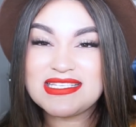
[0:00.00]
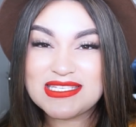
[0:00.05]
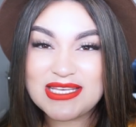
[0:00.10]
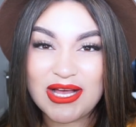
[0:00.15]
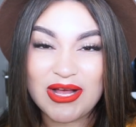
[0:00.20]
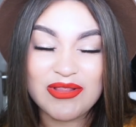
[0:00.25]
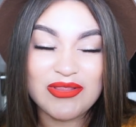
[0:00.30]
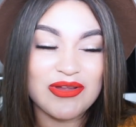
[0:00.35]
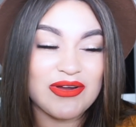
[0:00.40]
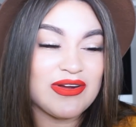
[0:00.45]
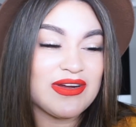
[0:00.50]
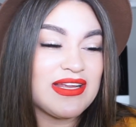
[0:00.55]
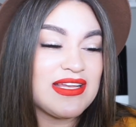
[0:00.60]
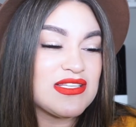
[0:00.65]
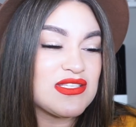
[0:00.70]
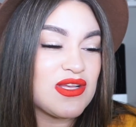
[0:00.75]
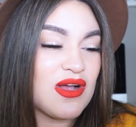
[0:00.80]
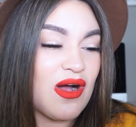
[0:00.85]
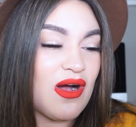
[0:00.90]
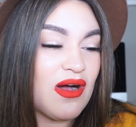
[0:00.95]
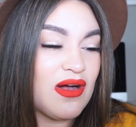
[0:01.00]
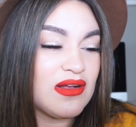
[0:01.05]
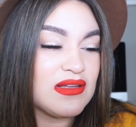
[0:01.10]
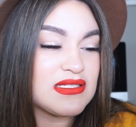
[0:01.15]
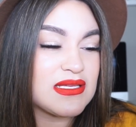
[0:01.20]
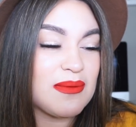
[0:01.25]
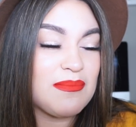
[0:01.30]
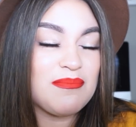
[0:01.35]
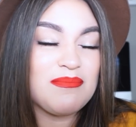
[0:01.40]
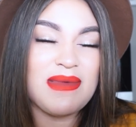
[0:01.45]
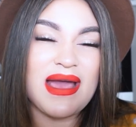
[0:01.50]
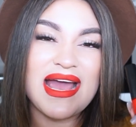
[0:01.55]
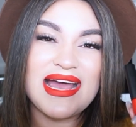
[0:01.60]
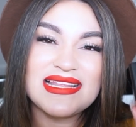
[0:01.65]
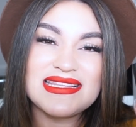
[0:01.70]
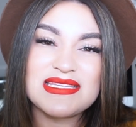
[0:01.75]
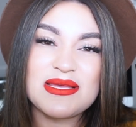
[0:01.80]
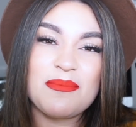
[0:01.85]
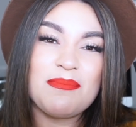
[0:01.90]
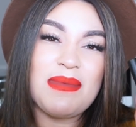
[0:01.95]
This color is called
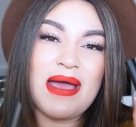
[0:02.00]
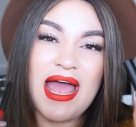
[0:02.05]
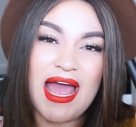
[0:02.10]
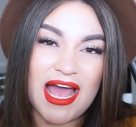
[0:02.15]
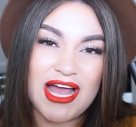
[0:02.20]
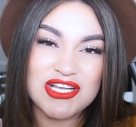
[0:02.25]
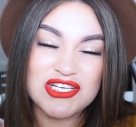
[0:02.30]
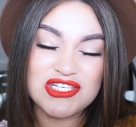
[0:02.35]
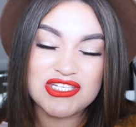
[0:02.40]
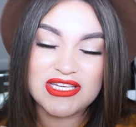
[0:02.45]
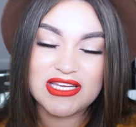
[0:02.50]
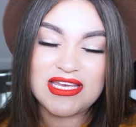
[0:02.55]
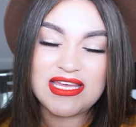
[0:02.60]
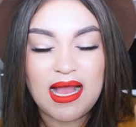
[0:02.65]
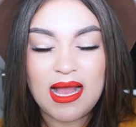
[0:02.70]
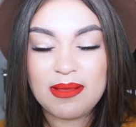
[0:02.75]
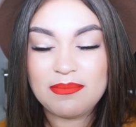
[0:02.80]
Matte Passion.